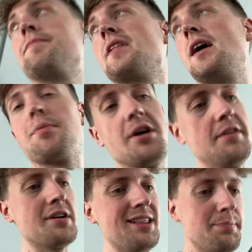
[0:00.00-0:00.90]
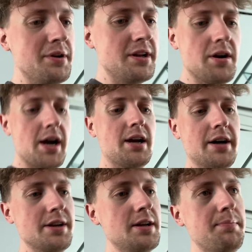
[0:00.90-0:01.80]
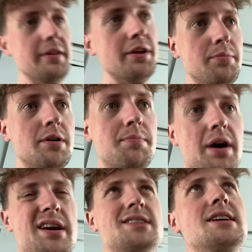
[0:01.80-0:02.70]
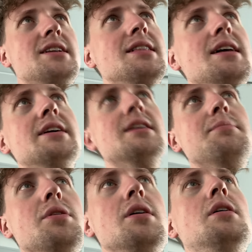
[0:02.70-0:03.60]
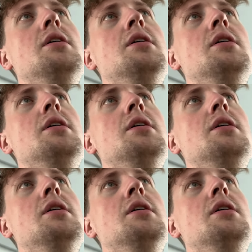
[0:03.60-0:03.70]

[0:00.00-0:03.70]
I probably have a clip in here. I cut it up a little bit probably because I didn't like it, but